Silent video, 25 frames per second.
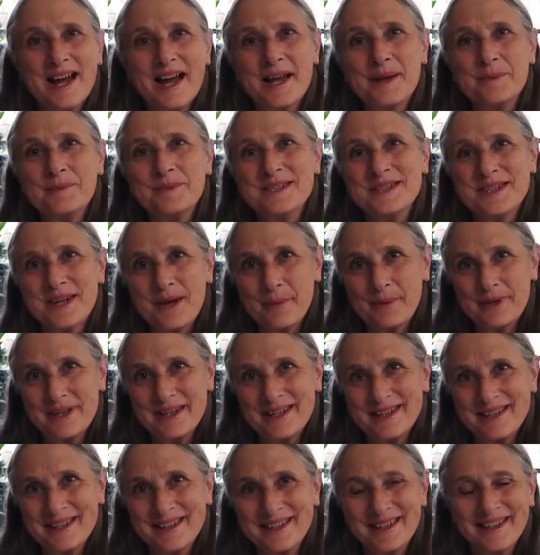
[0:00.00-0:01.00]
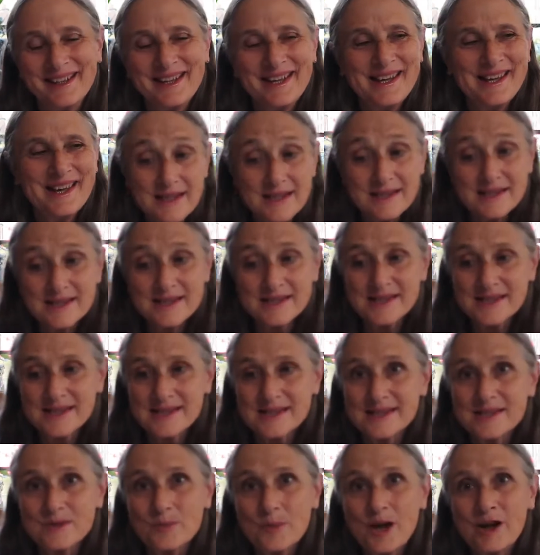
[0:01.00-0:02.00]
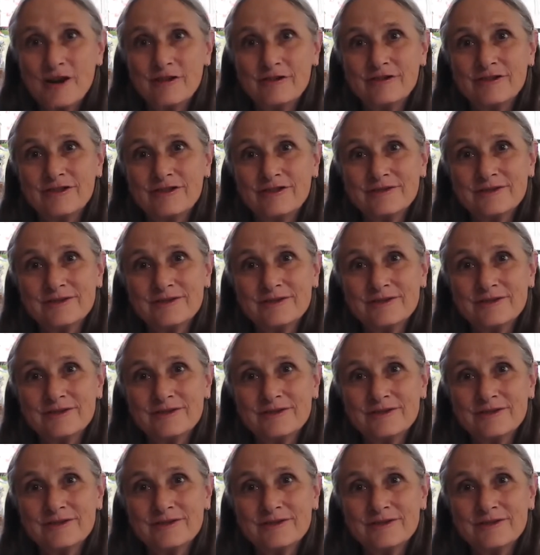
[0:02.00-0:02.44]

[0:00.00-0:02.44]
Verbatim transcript: I'm Debi. This is about